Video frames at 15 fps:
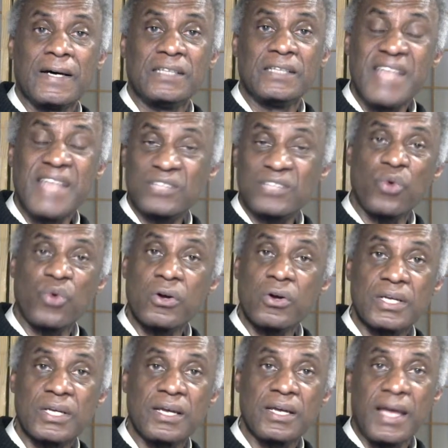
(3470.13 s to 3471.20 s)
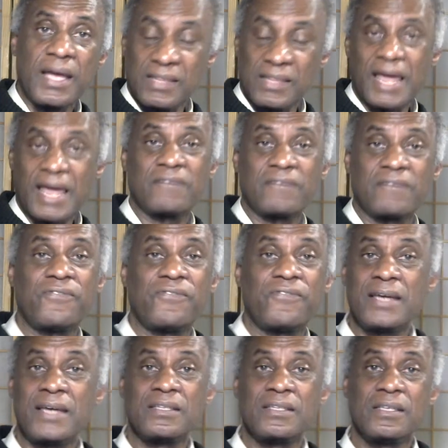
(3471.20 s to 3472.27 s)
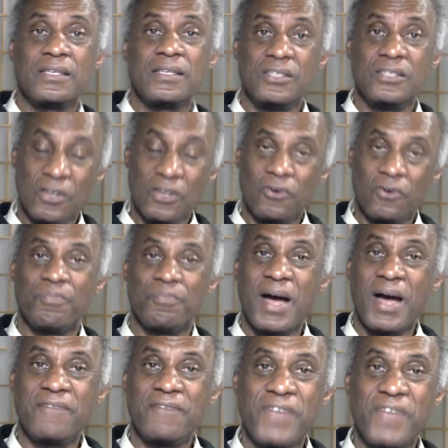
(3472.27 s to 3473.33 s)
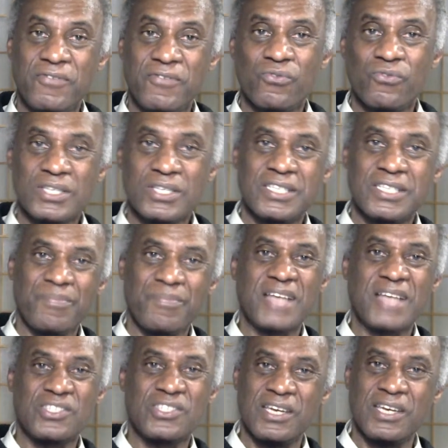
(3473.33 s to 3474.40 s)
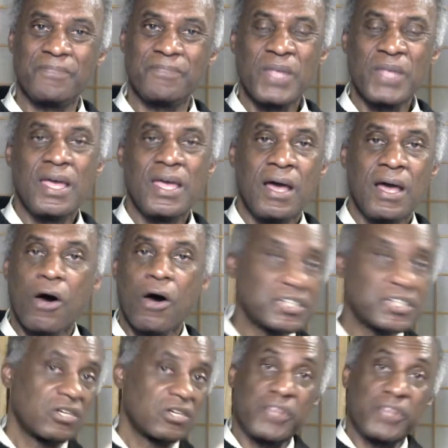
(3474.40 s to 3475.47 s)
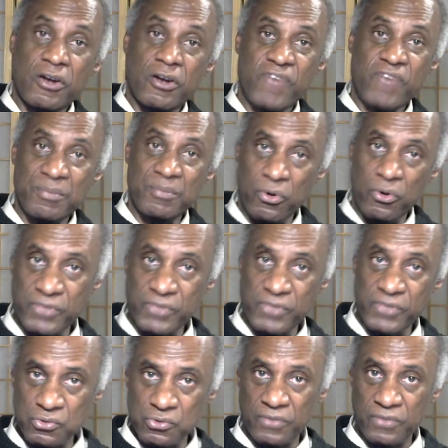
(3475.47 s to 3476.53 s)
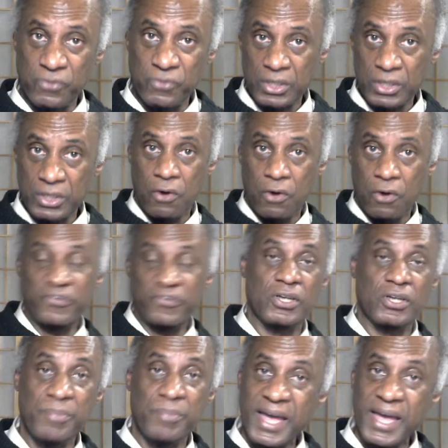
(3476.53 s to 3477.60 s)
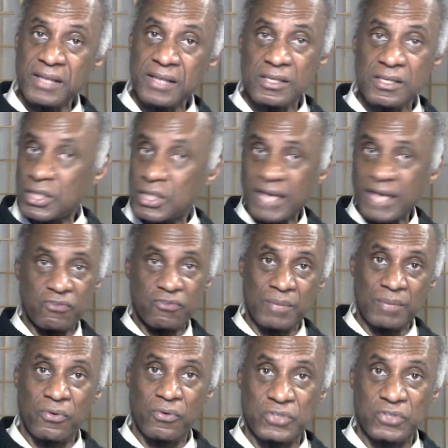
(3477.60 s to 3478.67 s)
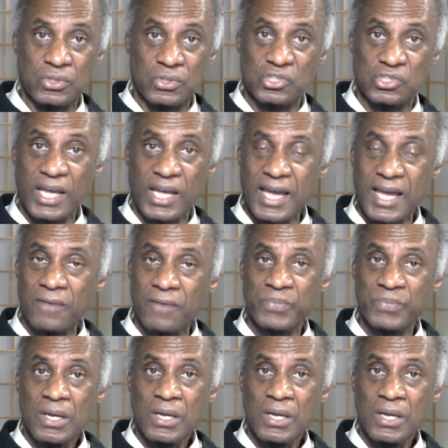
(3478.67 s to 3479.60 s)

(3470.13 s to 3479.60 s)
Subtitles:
network, and then I can find my favorite wrestling match there. Also, there are great movies too. If you want to go movie on demand, there are a lot of great movies you can check out.